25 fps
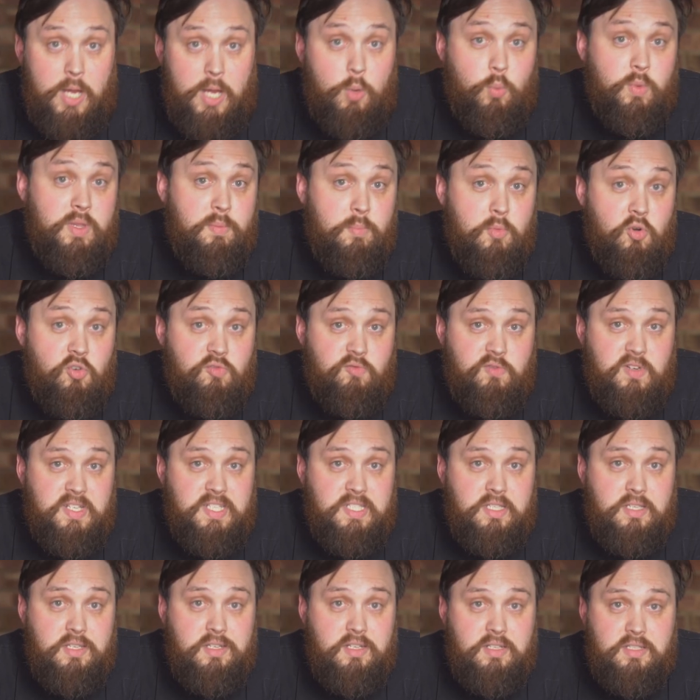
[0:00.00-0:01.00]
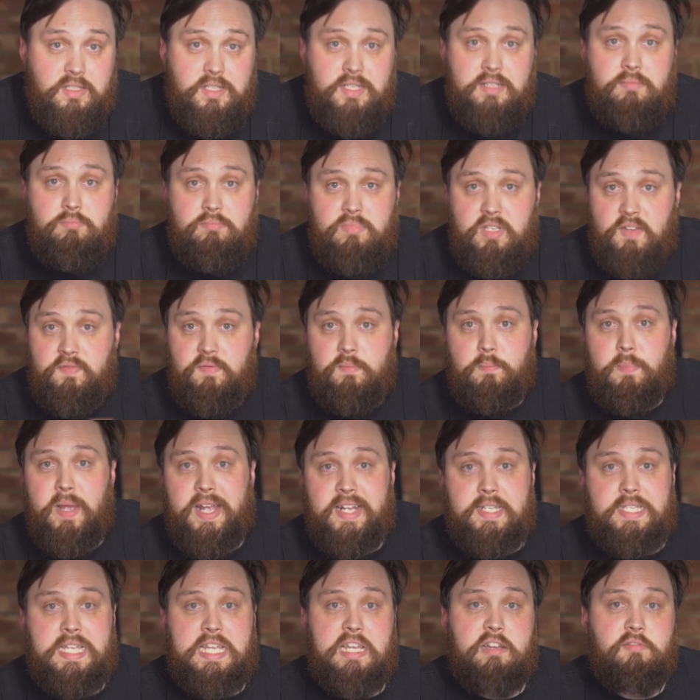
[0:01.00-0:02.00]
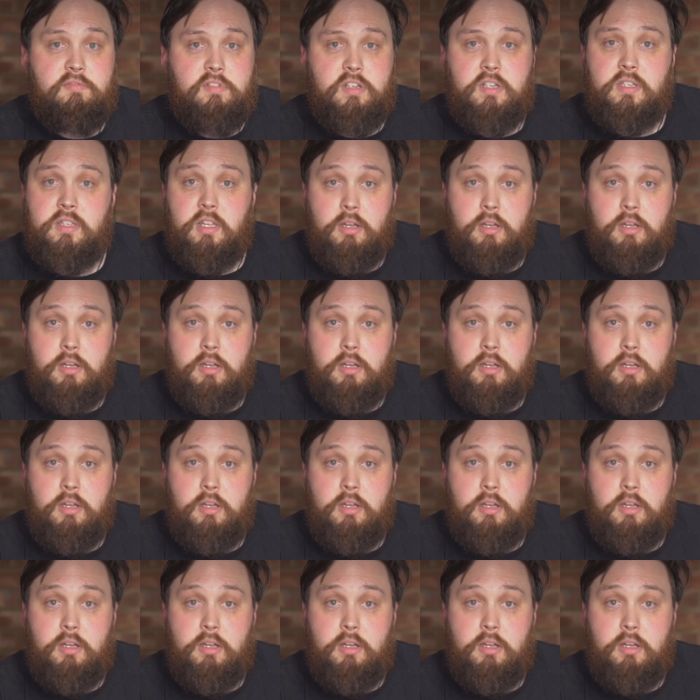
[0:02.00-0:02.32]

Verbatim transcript: With more research and different bacteria